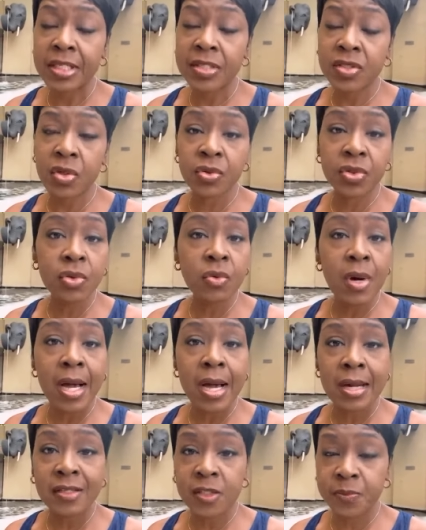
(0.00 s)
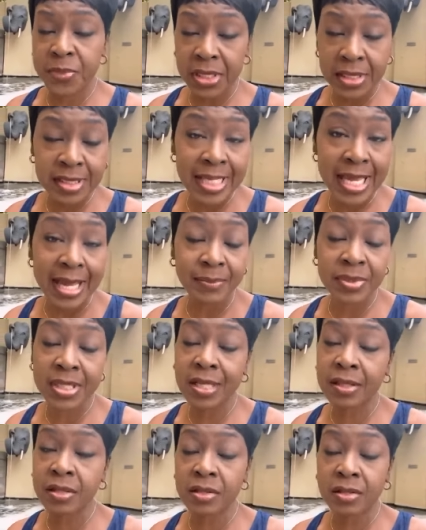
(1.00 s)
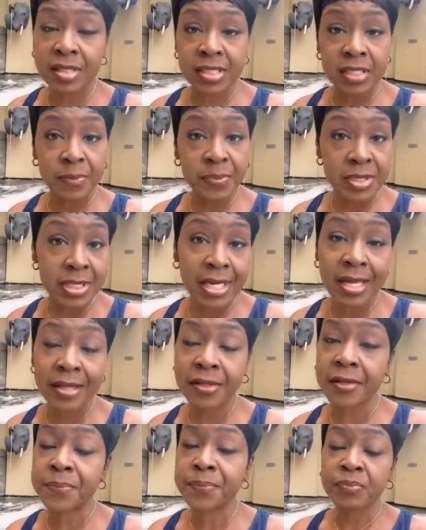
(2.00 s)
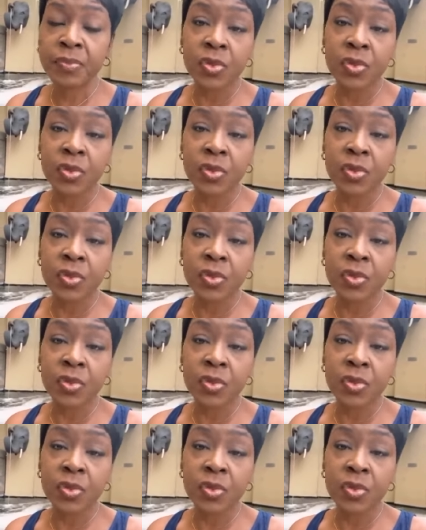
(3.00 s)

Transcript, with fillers: So you are spending time together, you're sleeping together,